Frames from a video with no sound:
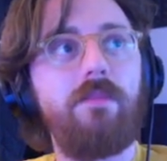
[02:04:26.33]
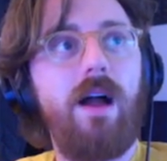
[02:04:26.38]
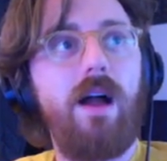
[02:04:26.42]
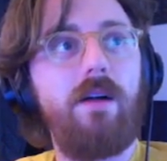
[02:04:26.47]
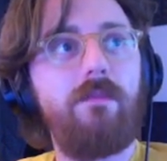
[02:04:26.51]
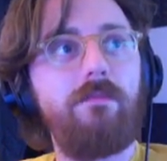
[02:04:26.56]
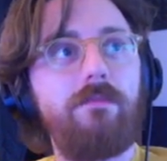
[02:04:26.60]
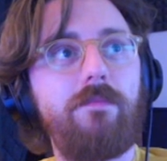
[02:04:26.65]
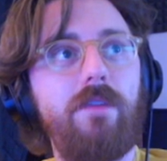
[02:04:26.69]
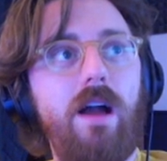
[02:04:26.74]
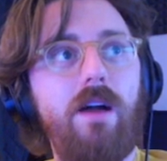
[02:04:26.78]

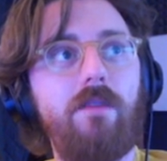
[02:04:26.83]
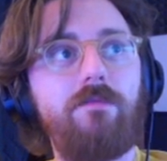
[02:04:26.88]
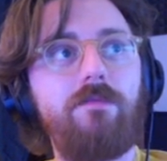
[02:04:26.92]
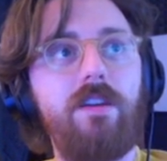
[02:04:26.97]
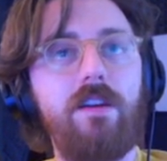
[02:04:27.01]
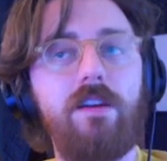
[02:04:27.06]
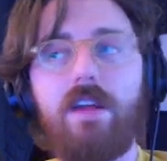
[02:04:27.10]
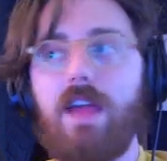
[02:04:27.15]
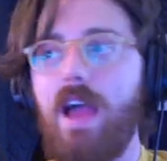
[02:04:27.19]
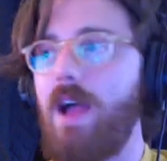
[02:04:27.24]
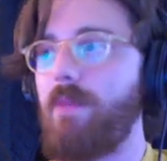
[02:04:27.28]
I'm
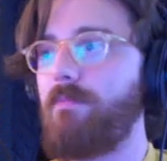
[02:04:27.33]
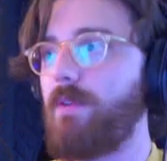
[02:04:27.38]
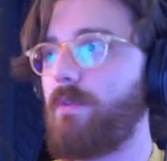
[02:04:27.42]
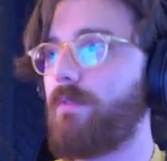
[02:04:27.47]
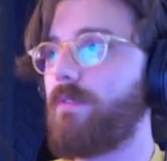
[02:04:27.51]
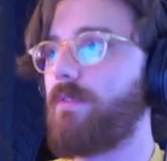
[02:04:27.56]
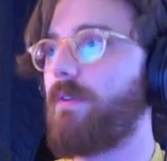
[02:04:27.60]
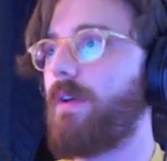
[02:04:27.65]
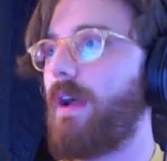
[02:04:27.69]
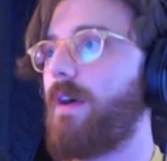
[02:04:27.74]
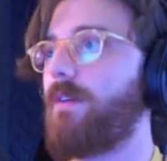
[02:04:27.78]
very happy
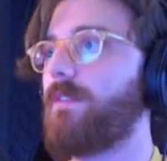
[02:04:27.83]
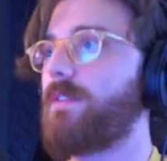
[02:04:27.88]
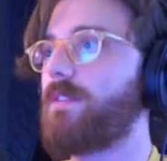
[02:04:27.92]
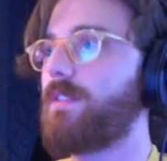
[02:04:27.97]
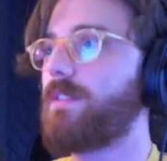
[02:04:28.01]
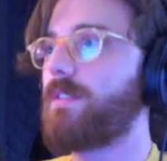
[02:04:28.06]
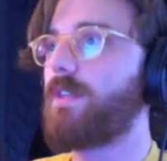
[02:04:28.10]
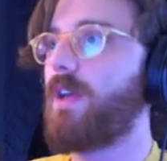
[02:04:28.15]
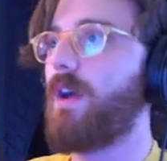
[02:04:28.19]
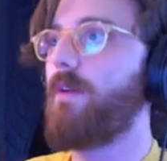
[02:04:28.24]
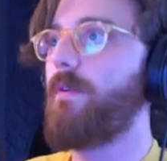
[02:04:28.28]
with how this
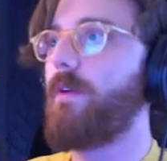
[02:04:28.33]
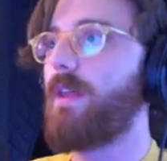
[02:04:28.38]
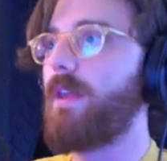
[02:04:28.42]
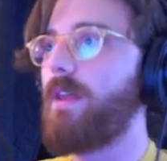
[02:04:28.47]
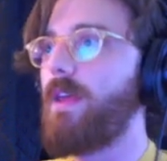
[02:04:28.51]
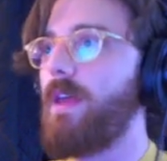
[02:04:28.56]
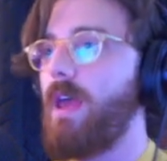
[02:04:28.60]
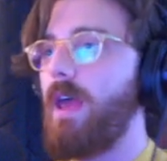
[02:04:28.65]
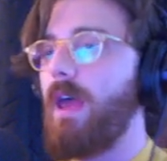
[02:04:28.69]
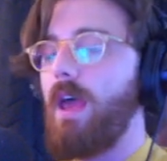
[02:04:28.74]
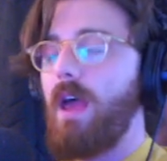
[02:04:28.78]
is going.
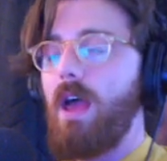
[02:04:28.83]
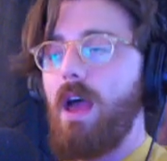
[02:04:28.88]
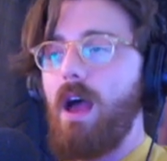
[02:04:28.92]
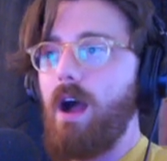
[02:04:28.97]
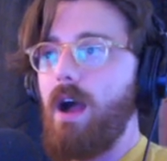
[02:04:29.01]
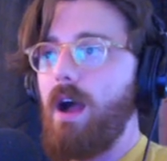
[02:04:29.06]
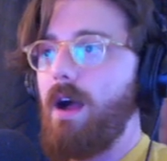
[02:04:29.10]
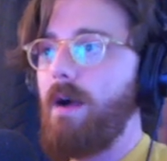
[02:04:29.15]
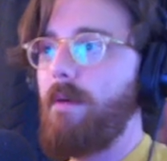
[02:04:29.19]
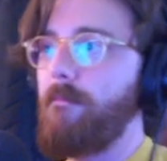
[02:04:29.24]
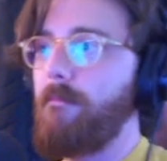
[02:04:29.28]

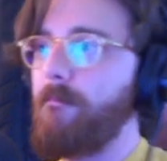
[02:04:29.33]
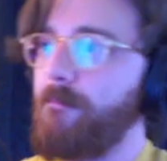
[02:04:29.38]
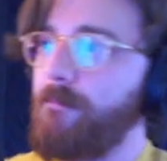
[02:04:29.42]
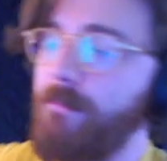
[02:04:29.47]
Oh,